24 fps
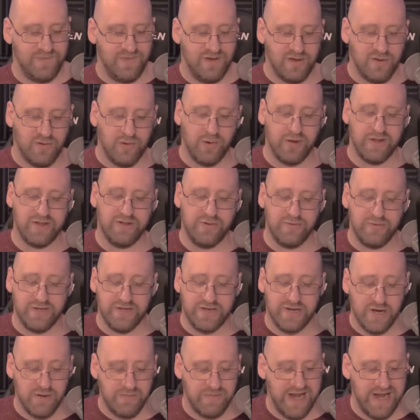according to a
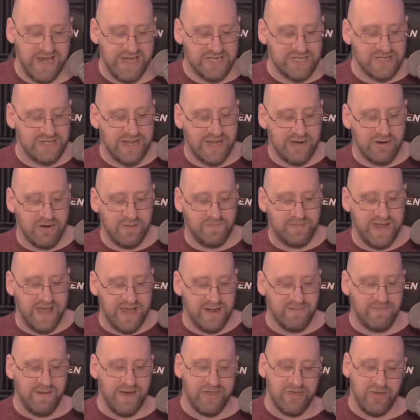determination letter
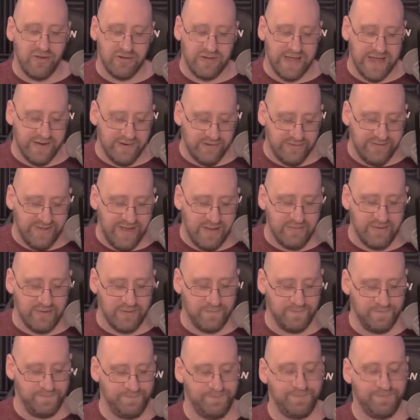obtained by the Orlando Sentinel.